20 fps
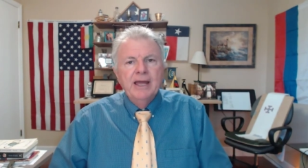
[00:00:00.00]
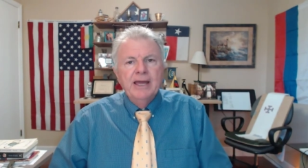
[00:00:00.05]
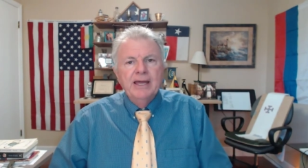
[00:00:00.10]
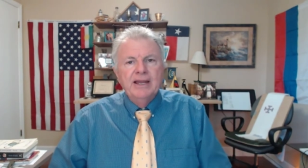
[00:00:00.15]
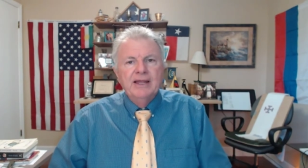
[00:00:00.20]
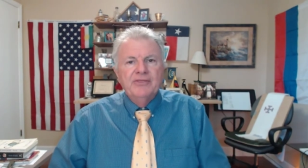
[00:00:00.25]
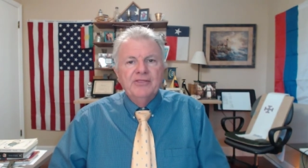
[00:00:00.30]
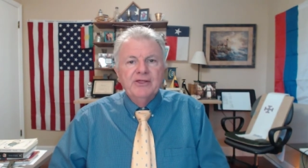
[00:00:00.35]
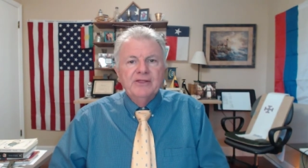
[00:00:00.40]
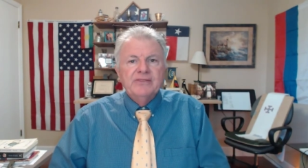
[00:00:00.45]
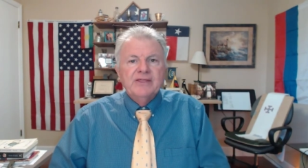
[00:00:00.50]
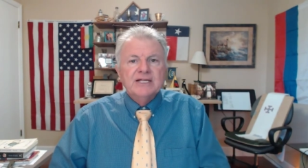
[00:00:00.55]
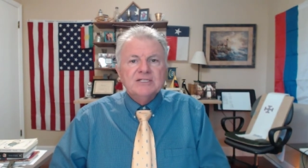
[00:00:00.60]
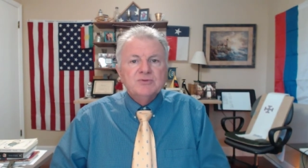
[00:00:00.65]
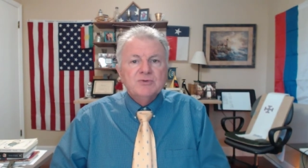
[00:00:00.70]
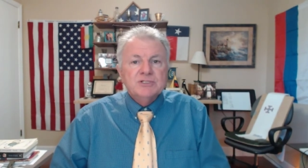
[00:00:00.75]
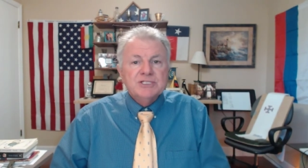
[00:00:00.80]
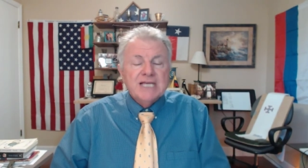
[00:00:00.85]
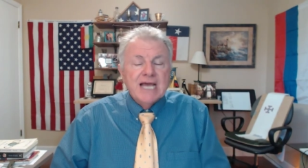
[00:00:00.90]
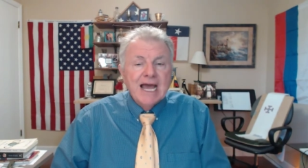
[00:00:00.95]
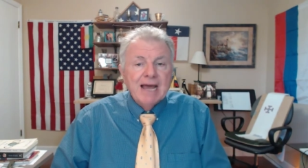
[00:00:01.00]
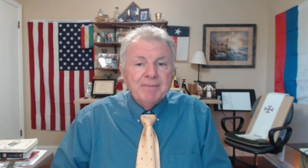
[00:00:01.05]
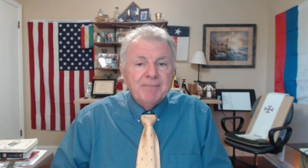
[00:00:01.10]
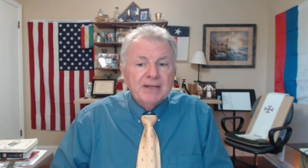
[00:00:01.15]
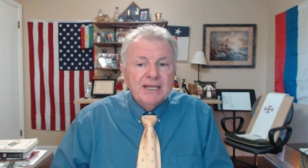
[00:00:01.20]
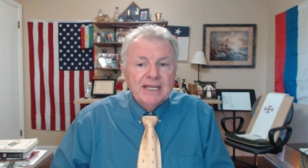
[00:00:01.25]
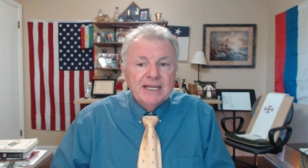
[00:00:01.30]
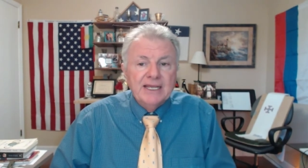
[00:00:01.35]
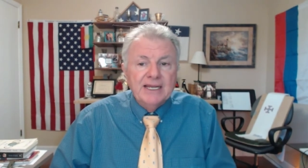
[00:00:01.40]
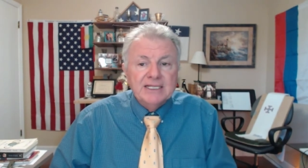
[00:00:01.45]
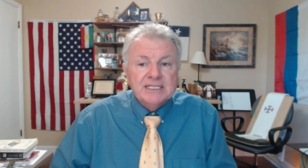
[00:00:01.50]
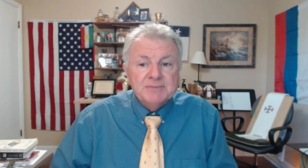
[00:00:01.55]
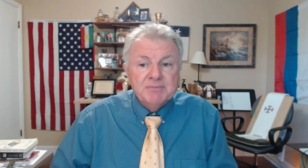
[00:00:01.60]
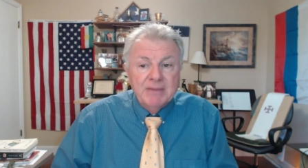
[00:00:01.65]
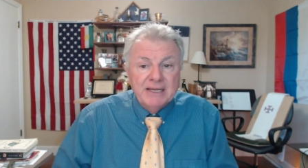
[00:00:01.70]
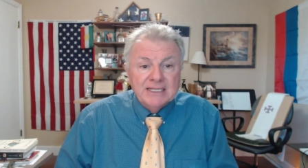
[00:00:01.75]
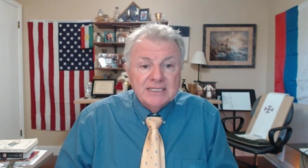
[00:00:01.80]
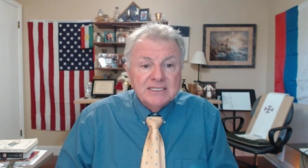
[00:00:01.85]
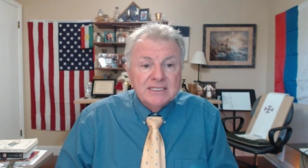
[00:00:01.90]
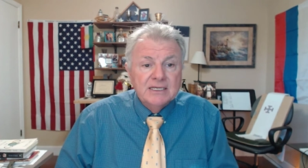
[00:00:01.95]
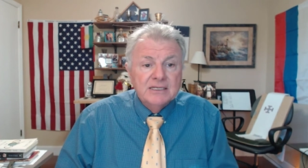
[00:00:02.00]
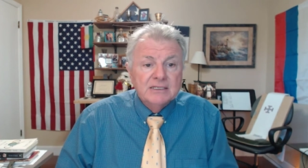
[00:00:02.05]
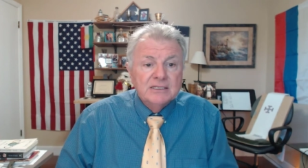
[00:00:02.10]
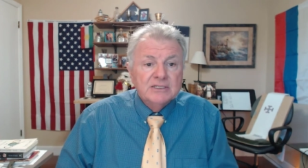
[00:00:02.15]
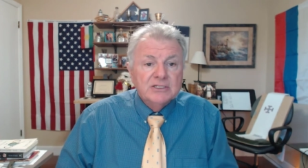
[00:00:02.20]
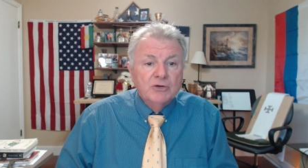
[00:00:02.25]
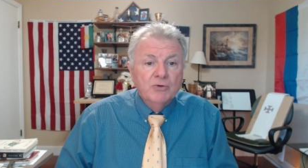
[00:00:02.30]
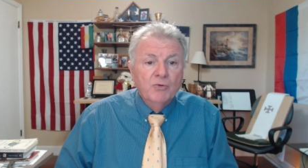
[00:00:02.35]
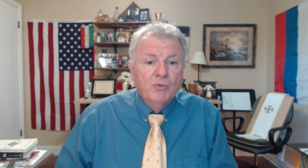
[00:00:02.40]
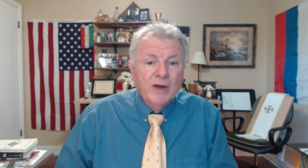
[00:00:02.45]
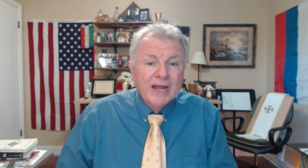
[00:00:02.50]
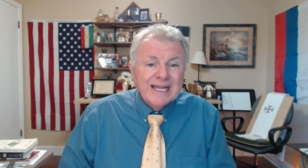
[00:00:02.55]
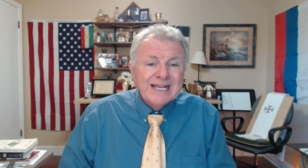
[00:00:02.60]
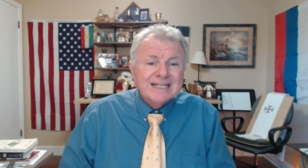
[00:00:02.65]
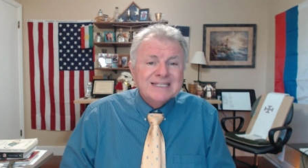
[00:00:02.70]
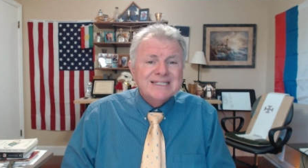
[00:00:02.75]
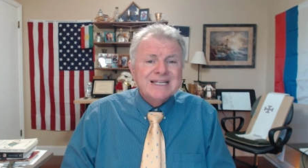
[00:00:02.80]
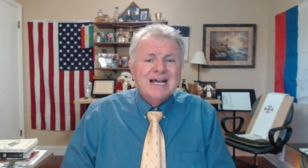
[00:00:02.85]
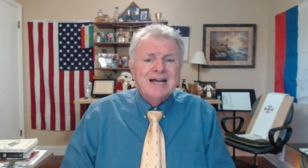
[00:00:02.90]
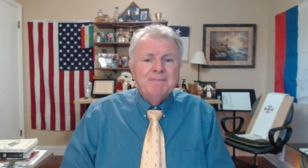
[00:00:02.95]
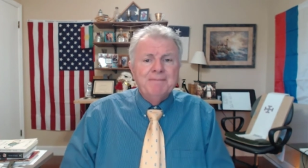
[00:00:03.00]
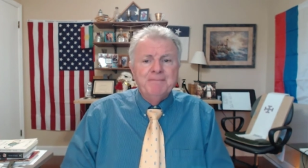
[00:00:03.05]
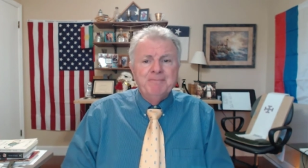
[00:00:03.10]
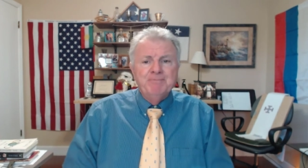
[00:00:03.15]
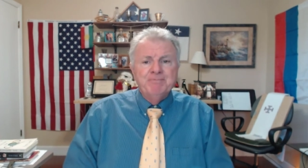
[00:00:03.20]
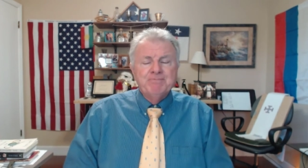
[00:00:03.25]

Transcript: And I think that's what's happening, and it's meant to wake us up.